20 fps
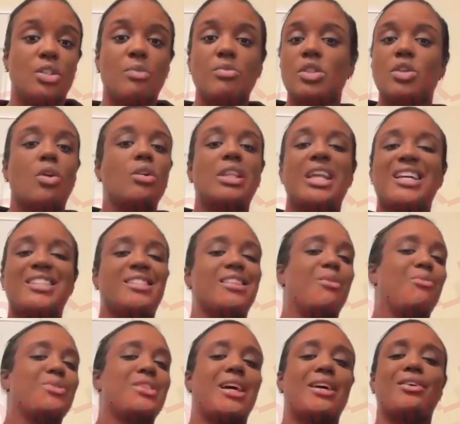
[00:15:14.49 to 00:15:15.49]
I'm so glad
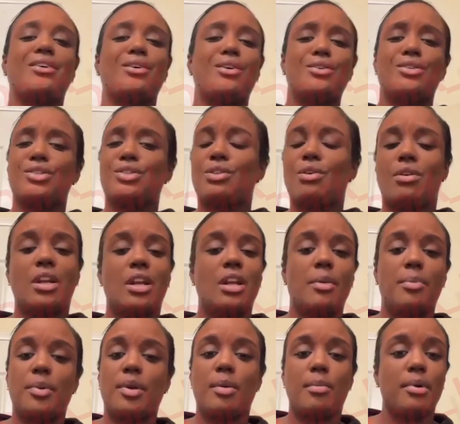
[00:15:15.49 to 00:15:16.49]
someone was like, girl, just throw that
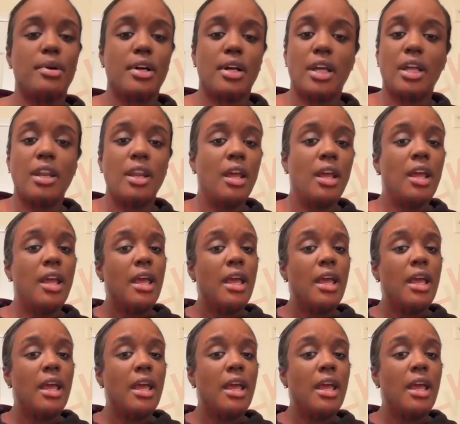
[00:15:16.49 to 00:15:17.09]
up in a bun,